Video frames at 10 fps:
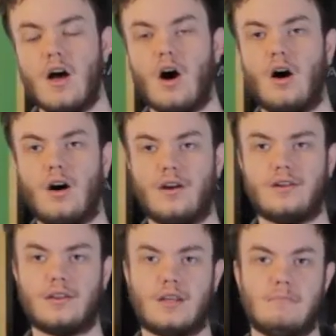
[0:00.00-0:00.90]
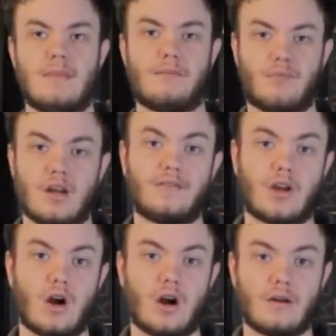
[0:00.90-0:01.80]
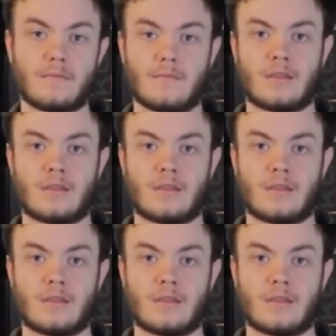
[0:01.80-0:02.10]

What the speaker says: on the memory of the card.